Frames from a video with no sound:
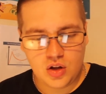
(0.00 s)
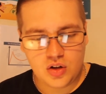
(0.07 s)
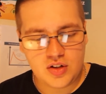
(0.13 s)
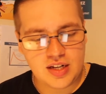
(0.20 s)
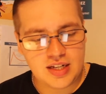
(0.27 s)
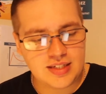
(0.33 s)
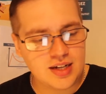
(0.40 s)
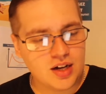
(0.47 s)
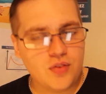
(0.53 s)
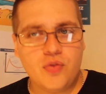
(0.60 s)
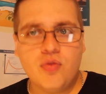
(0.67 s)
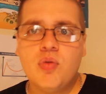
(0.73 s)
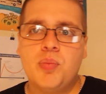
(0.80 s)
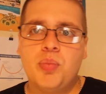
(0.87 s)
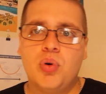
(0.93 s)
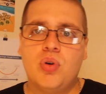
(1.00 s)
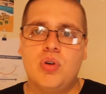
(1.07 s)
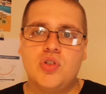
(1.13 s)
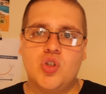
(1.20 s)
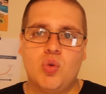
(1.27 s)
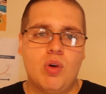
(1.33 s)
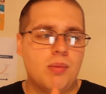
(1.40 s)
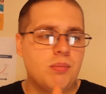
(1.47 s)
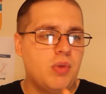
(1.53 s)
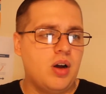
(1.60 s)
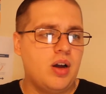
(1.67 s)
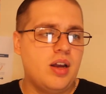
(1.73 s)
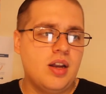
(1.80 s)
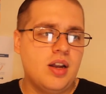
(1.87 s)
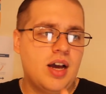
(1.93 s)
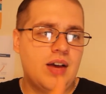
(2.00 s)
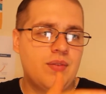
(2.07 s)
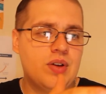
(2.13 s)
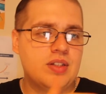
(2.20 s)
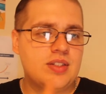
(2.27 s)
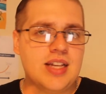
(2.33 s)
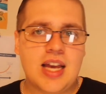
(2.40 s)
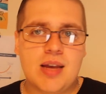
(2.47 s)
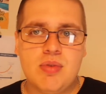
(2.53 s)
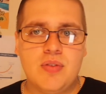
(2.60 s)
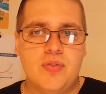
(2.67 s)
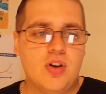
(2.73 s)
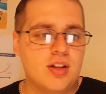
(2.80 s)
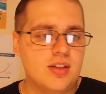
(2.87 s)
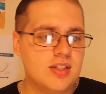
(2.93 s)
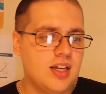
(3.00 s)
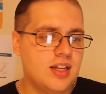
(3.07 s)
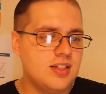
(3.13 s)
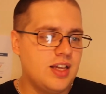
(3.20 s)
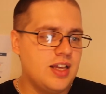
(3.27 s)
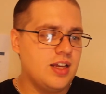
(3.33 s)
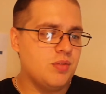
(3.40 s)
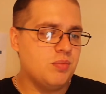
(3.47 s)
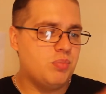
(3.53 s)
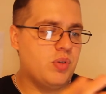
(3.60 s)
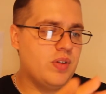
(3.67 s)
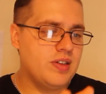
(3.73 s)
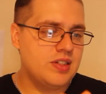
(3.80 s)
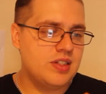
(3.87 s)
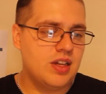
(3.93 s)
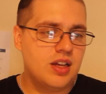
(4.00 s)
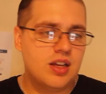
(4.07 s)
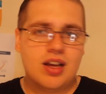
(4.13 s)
do yourself a report. So on mine, I have a table of contents that you can press,